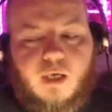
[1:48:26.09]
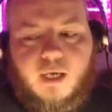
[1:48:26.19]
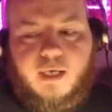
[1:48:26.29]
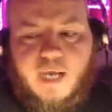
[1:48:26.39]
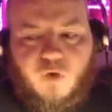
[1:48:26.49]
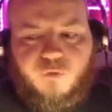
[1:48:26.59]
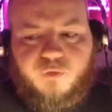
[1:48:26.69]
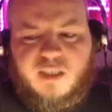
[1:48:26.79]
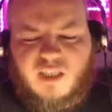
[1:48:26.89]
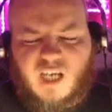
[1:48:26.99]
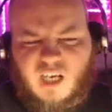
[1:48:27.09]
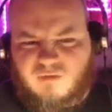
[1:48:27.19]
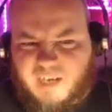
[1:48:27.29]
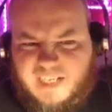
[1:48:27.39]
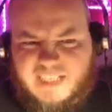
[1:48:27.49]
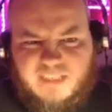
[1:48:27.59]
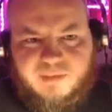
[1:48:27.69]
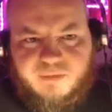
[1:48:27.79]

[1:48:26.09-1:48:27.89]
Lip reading: And Halverins are relatively